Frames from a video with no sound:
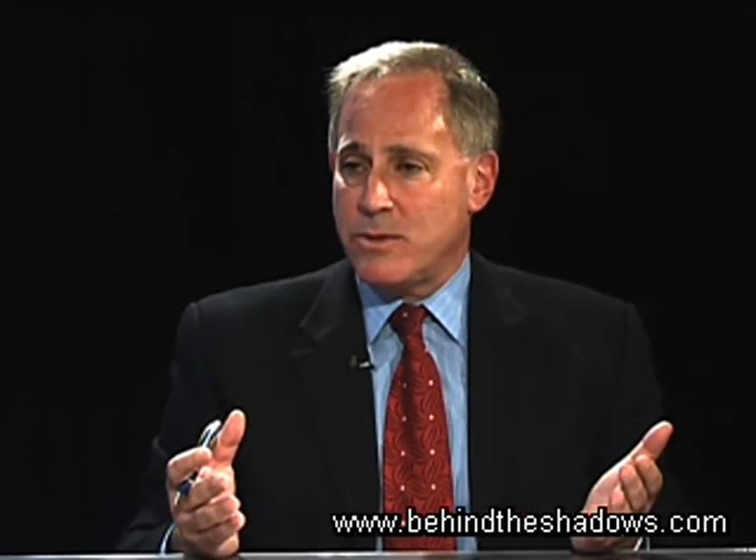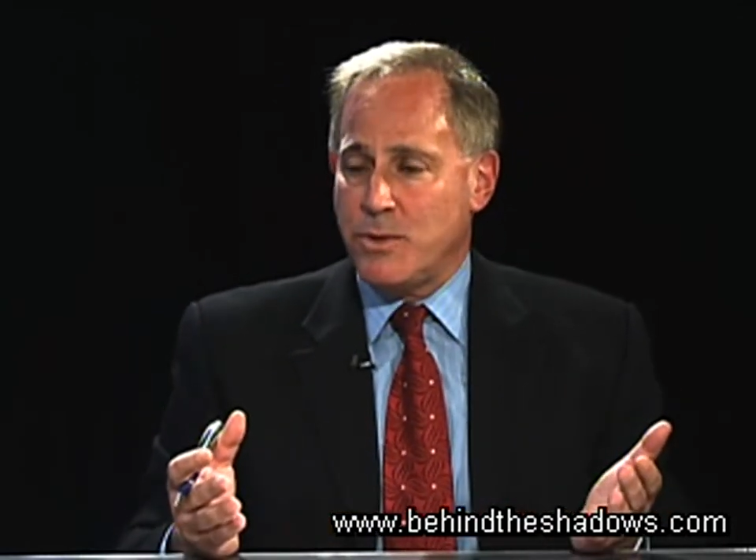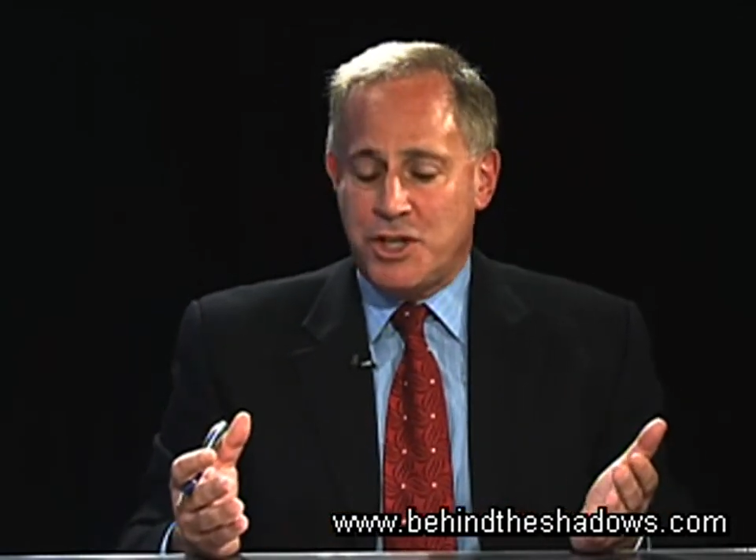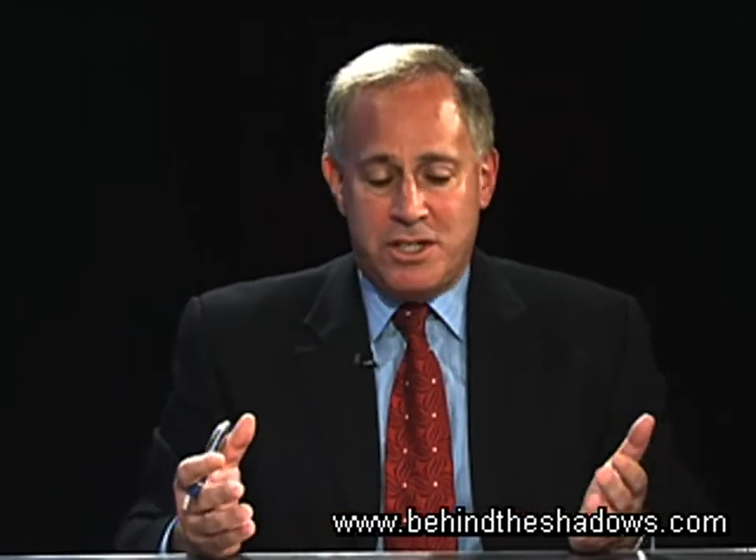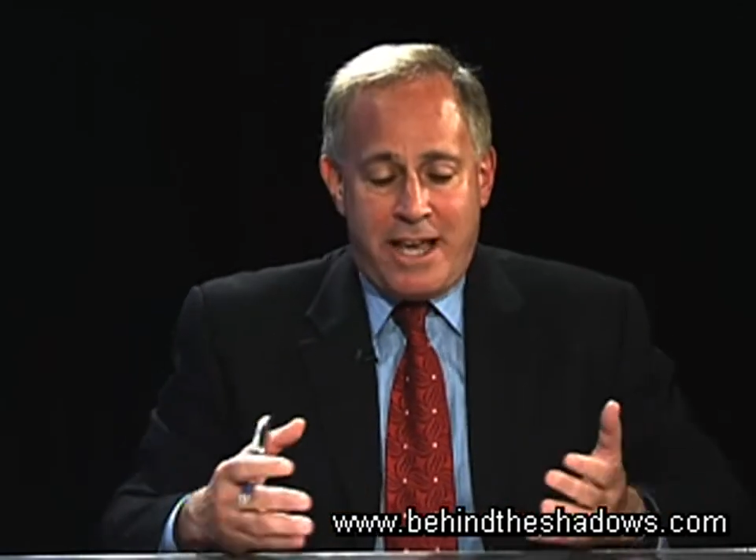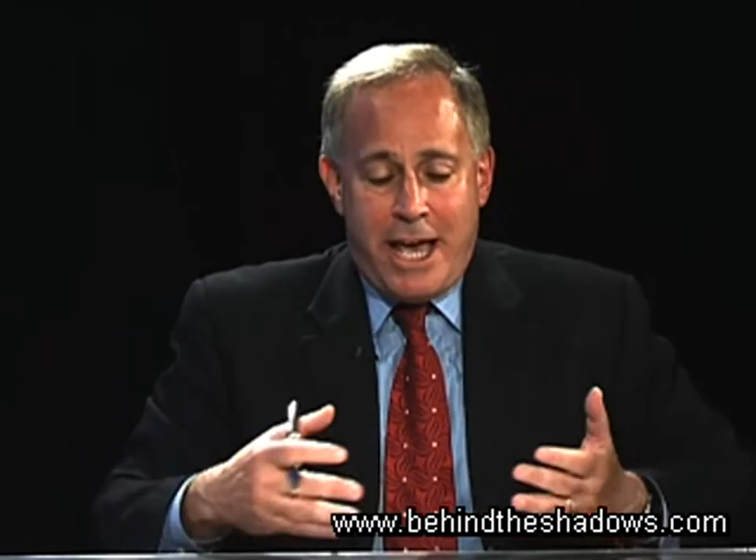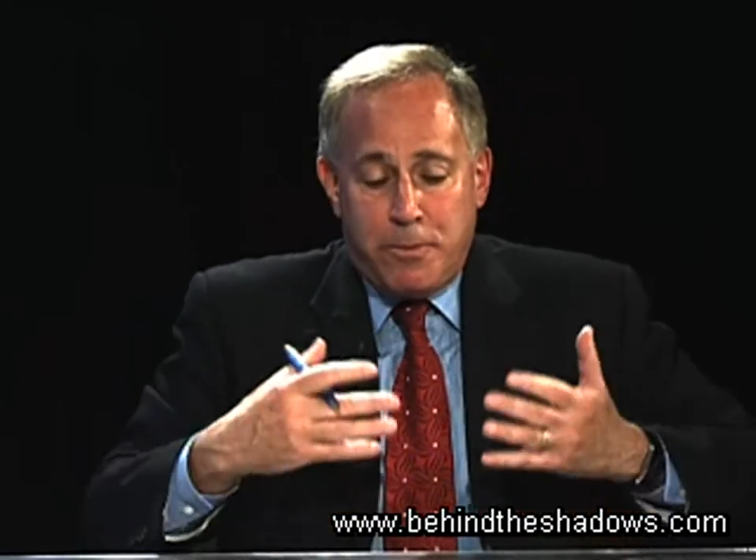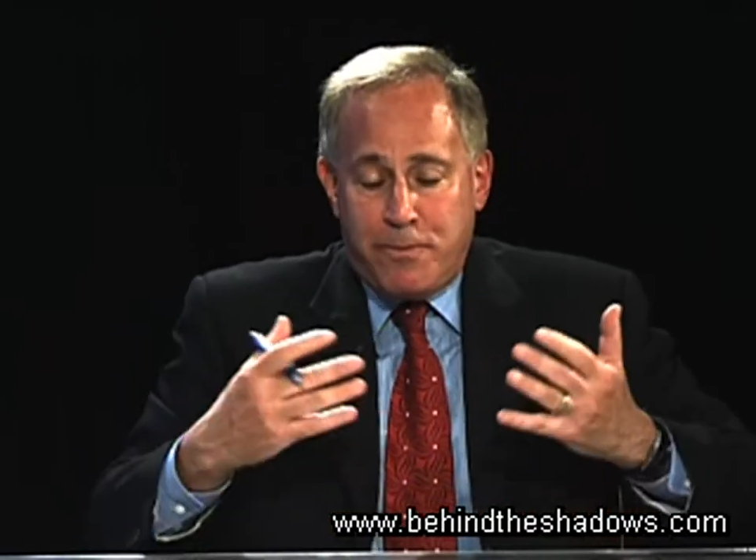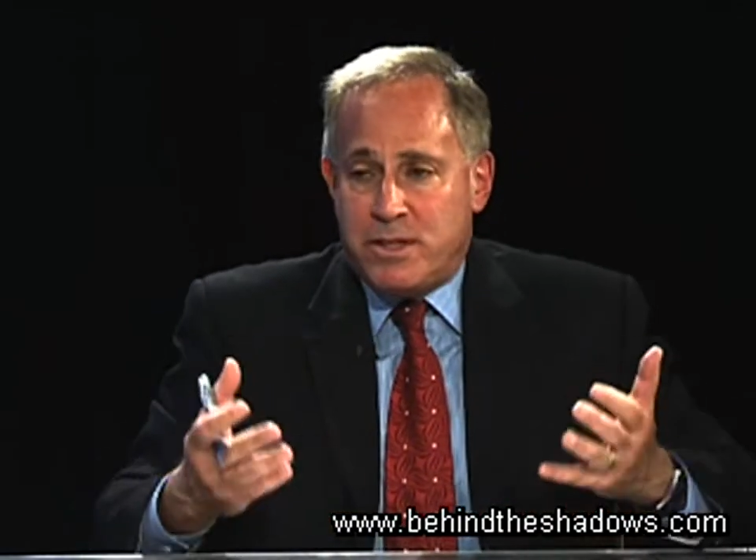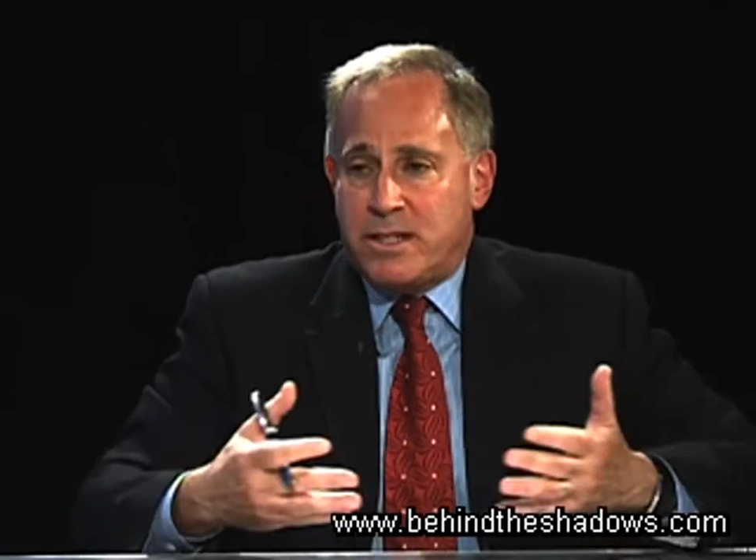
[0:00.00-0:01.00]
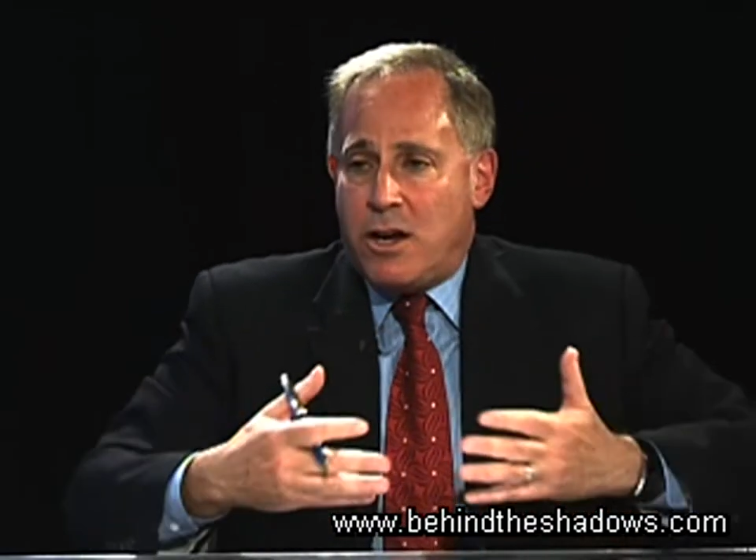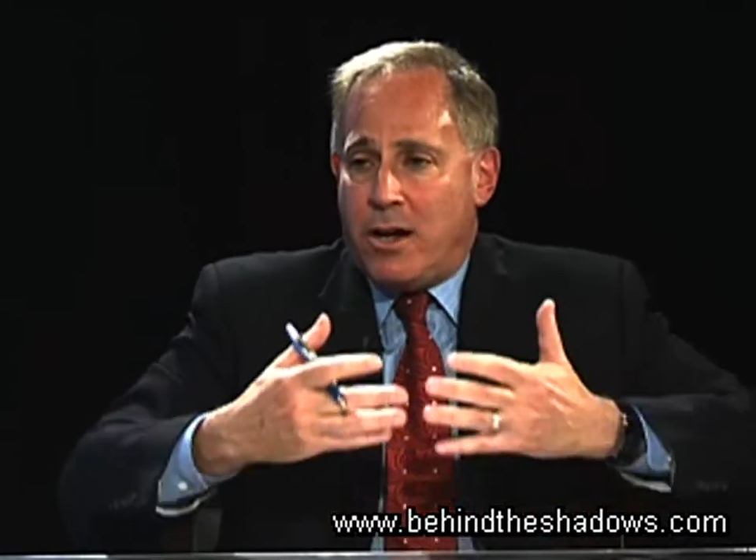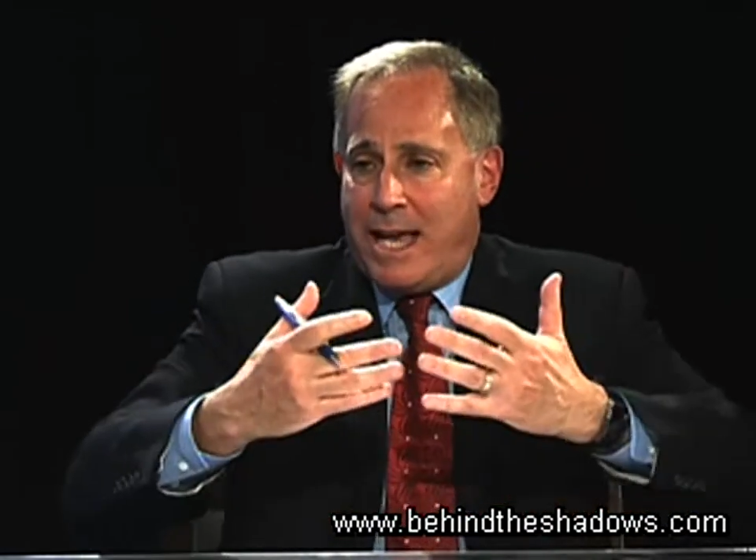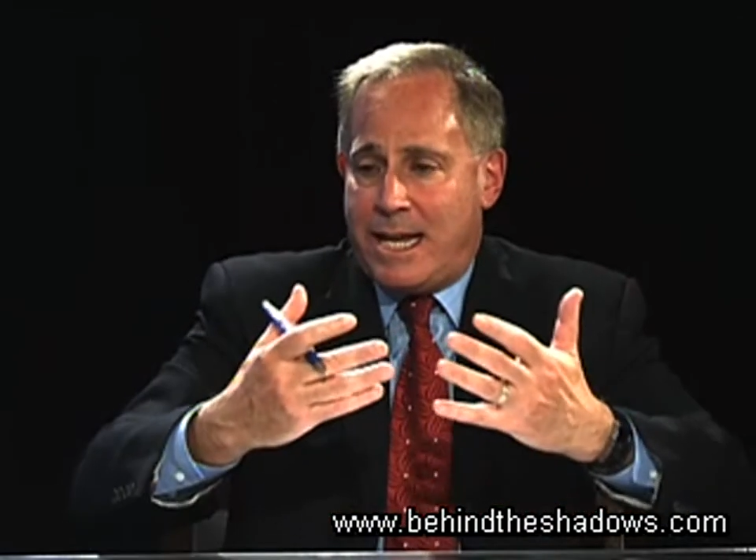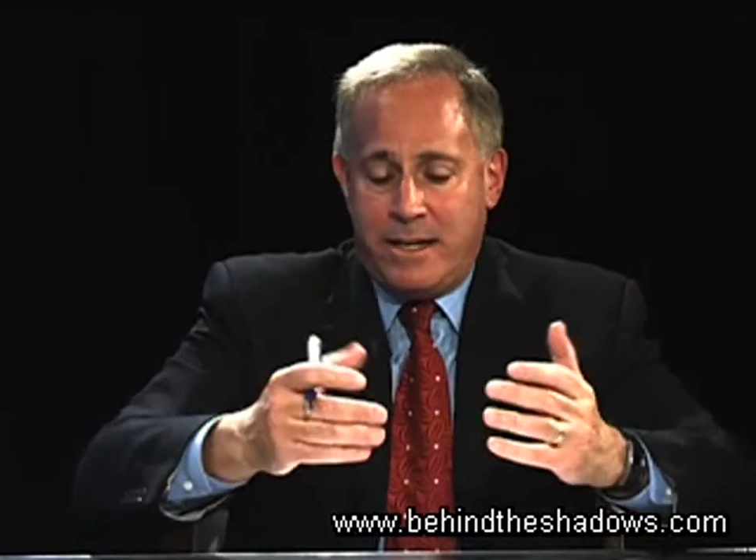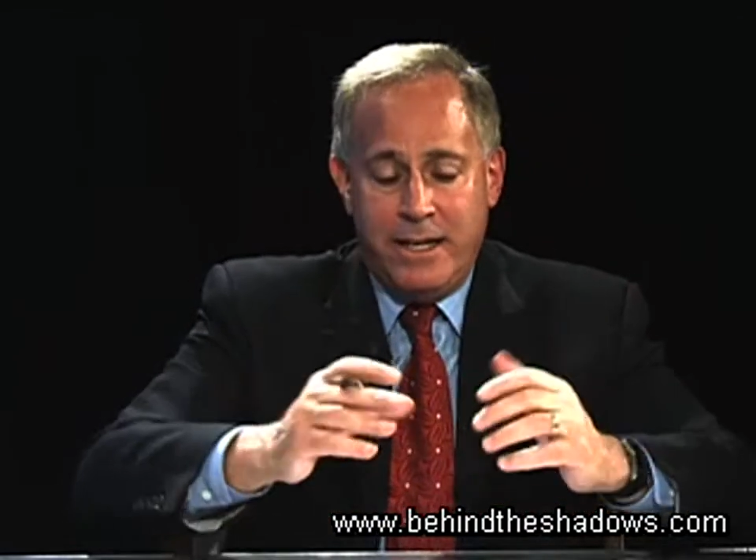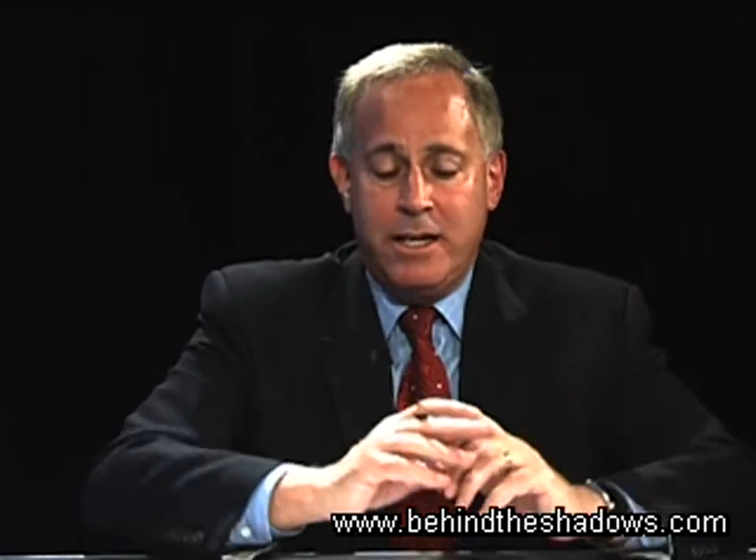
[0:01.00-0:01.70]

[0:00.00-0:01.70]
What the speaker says: which is helpful and